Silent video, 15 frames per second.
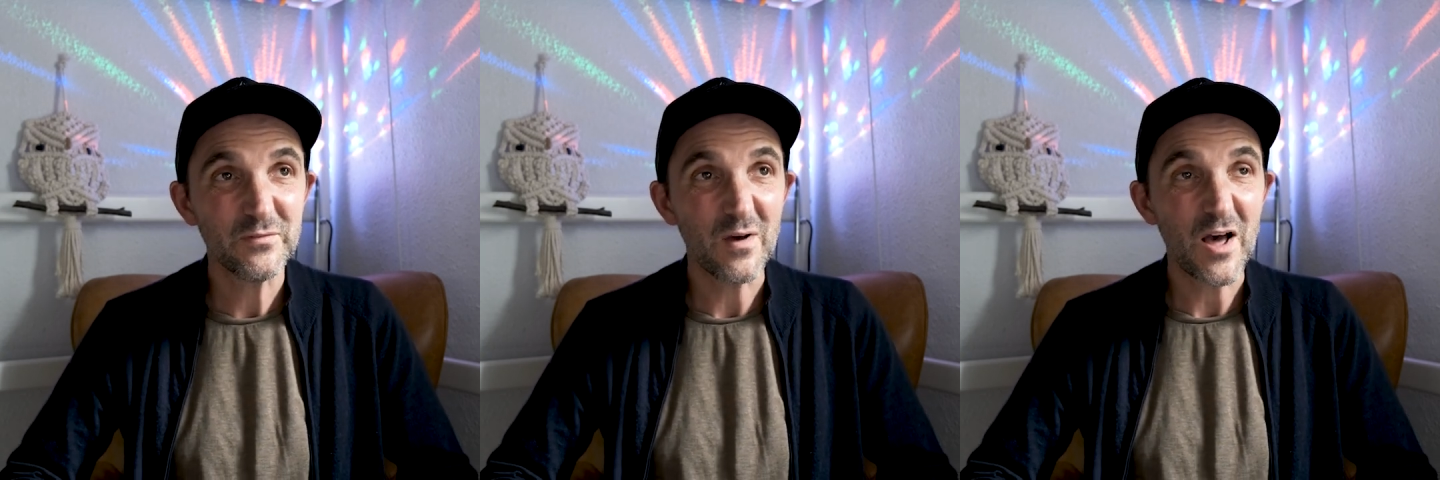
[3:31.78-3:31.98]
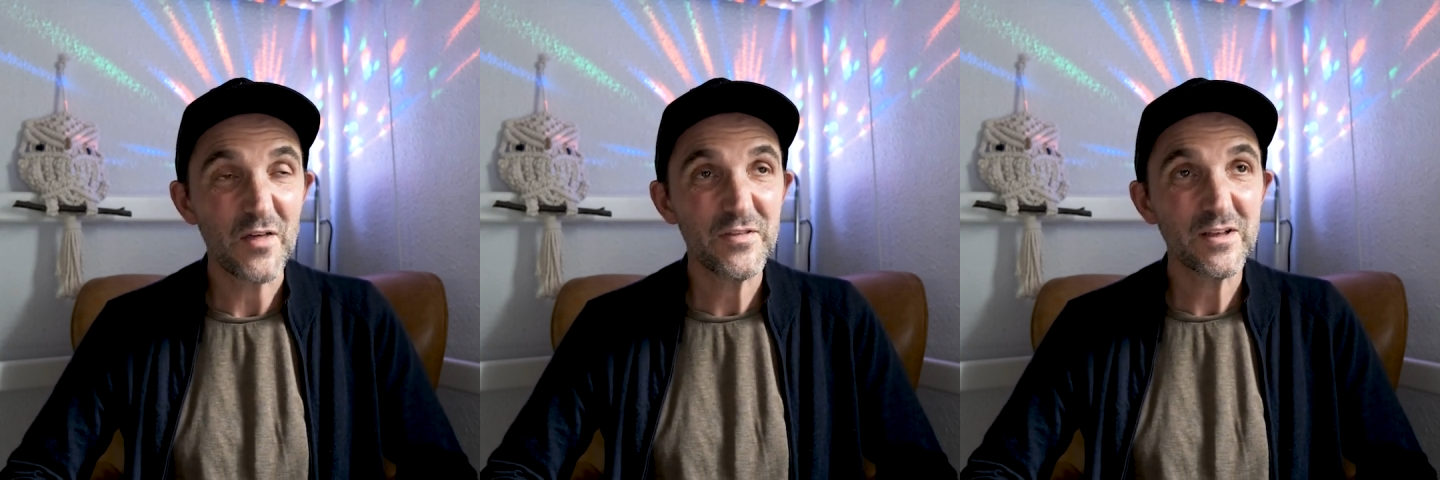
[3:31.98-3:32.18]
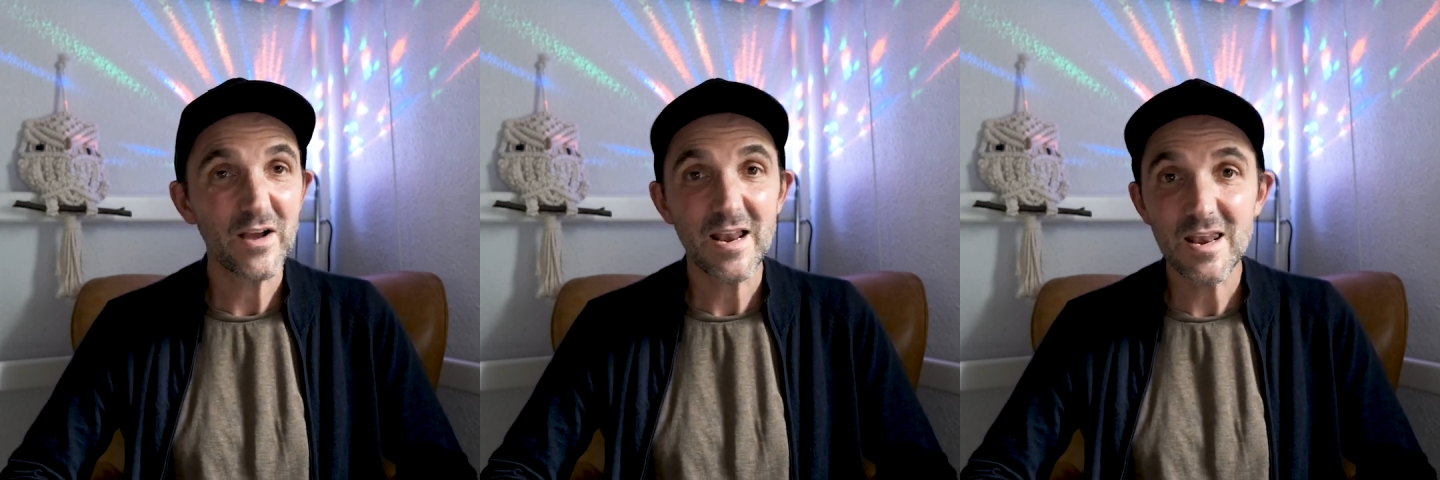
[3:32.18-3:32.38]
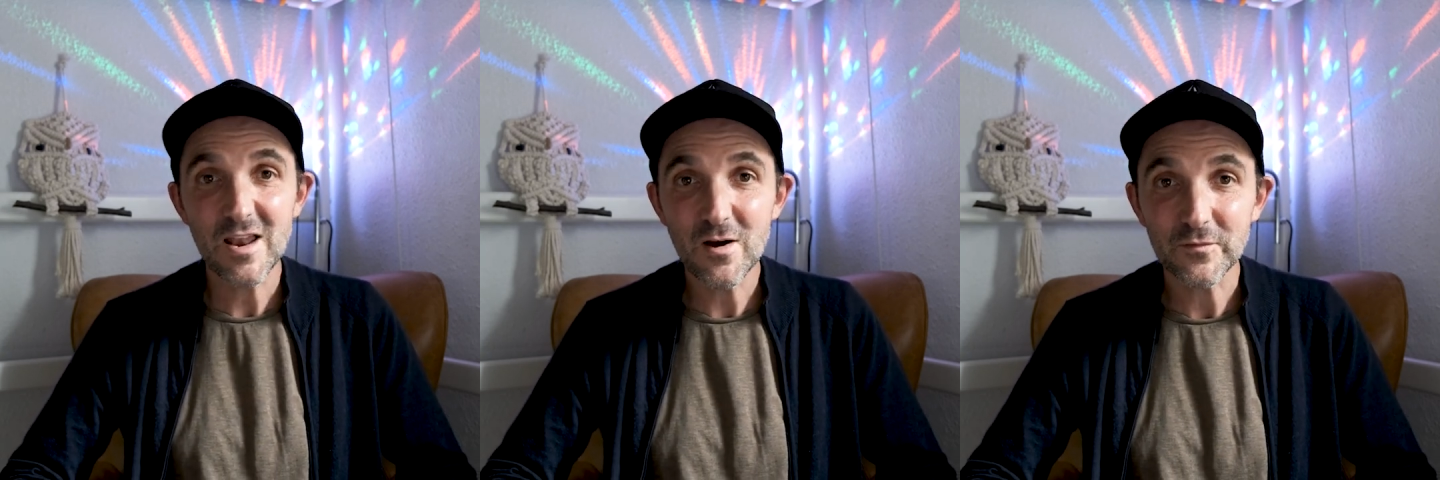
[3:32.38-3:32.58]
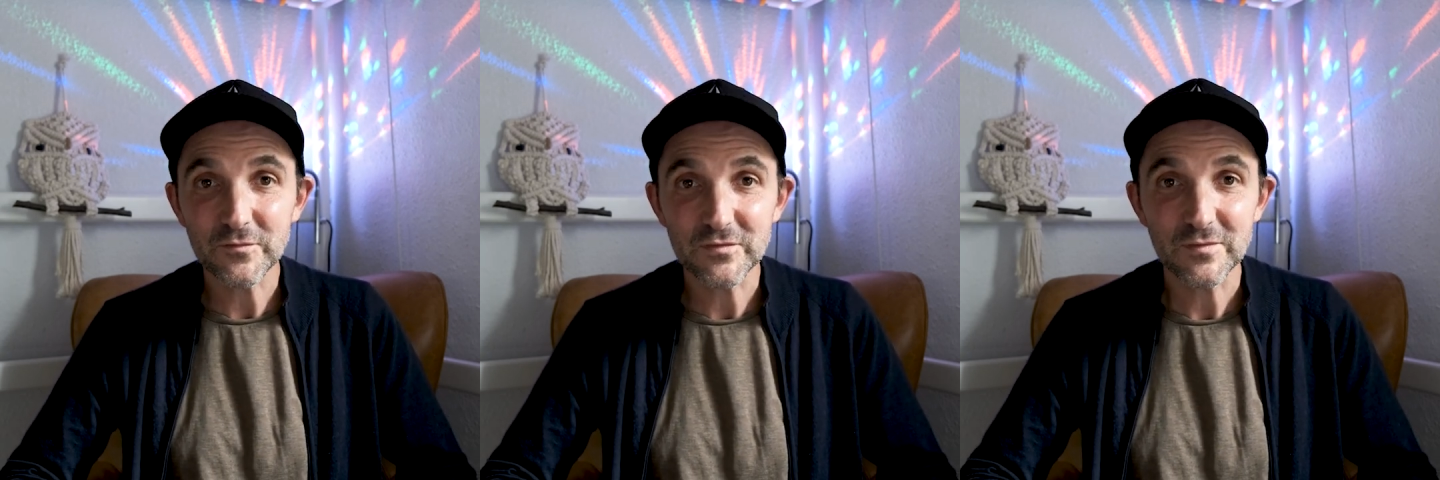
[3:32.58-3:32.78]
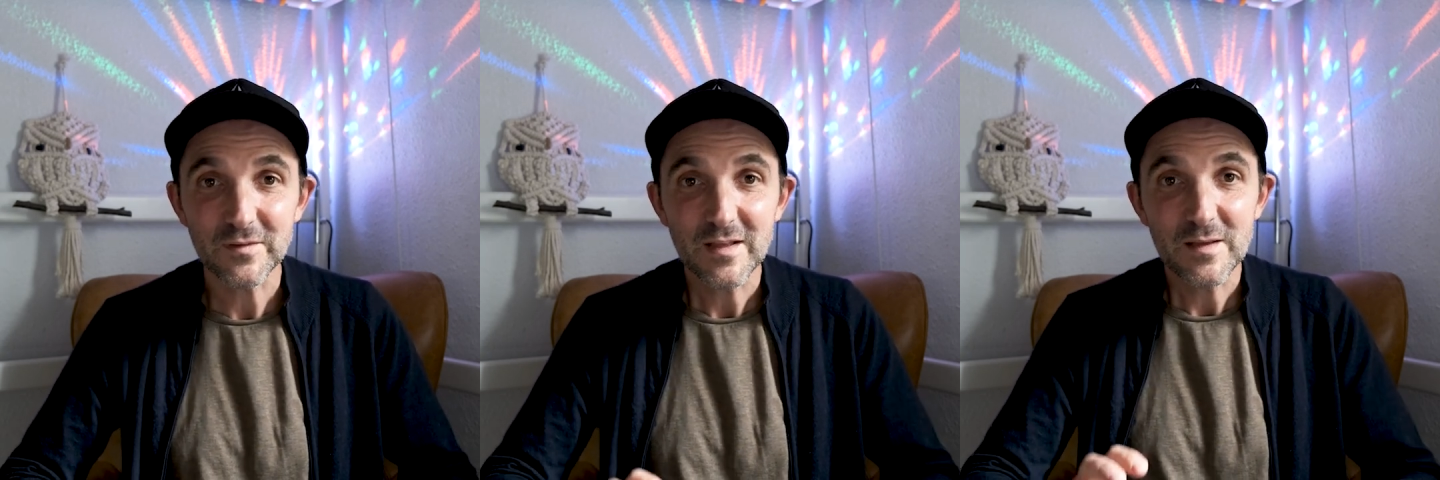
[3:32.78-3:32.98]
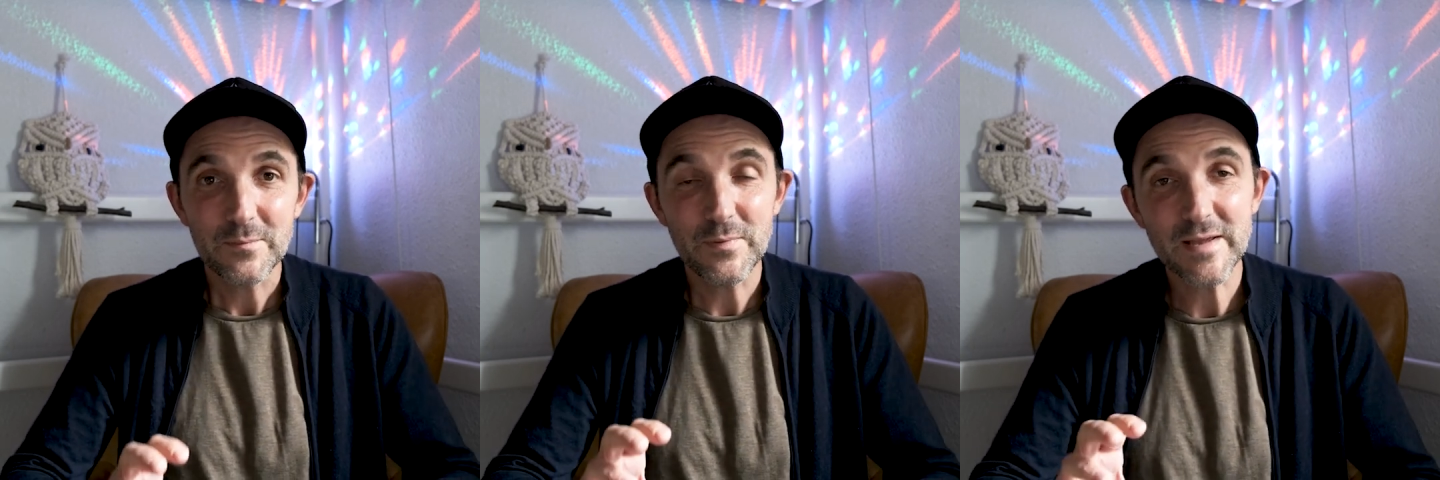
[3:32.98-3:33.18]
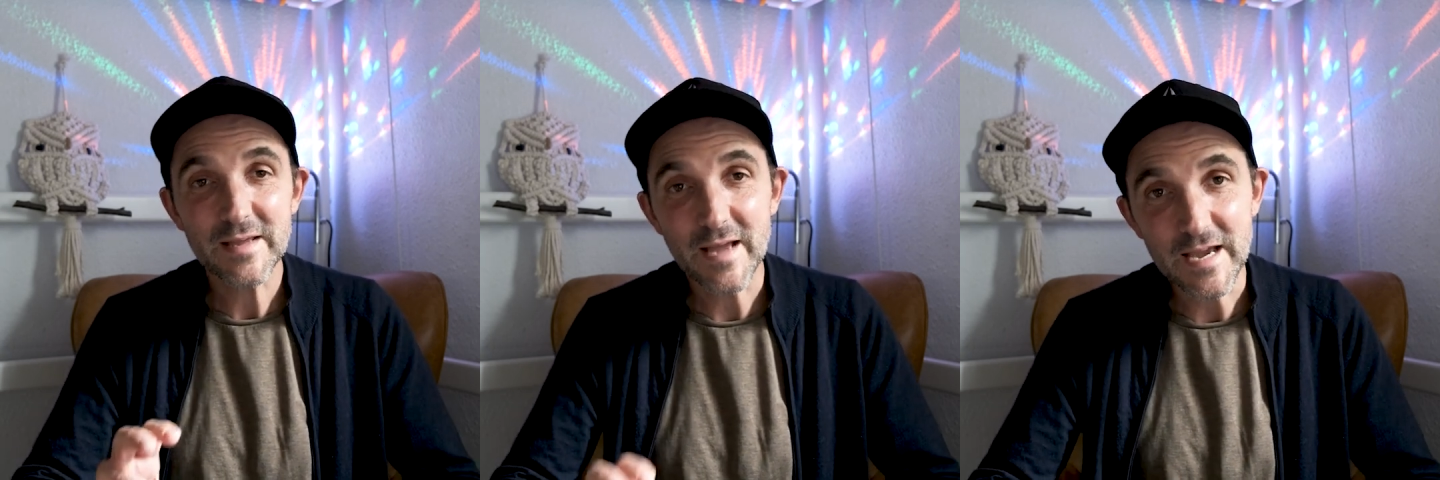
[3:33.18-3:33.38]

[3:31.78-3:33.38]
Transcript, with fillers: I think I loved being